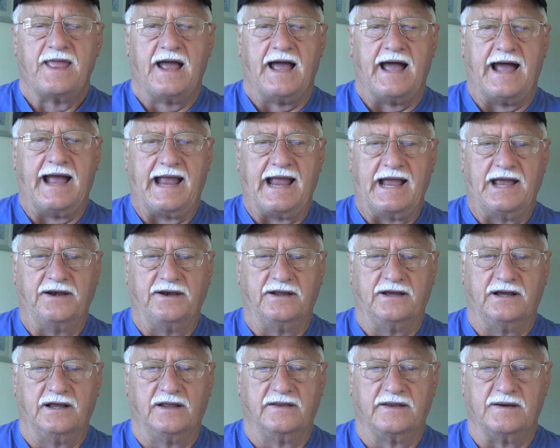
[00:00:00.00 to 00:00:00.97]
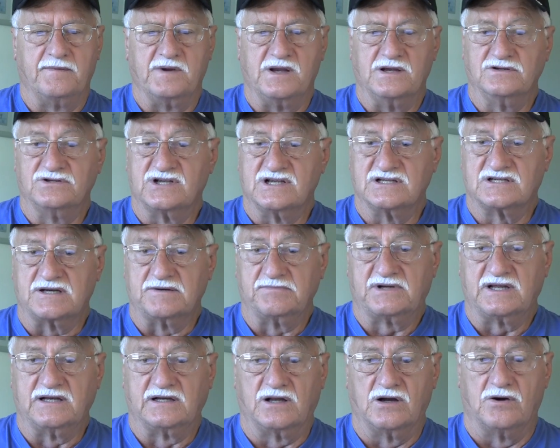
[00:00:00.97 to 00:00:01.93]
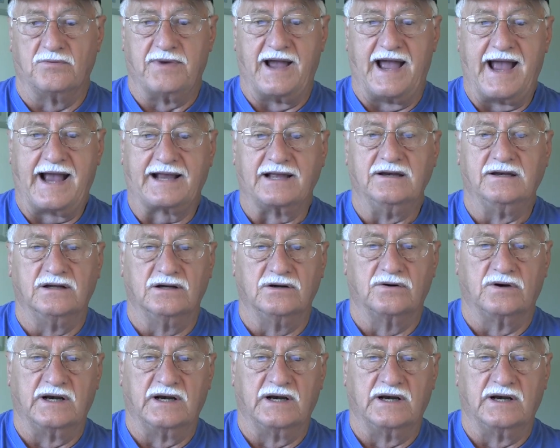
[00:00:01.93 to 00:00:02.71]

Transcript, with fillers: and uh, the immune system can go back and do